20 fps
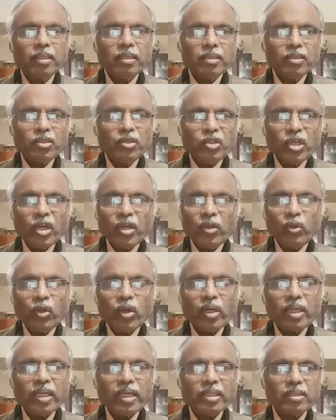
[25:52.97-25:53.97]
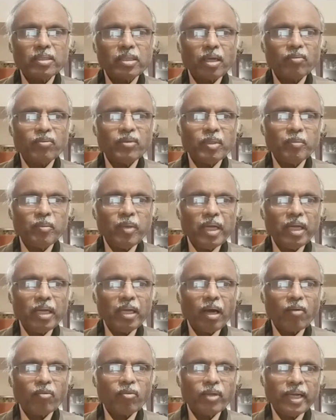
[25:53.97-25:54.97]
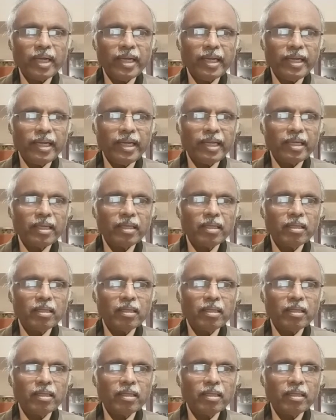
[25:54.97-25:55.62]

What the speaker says: genuineness of the bill of lading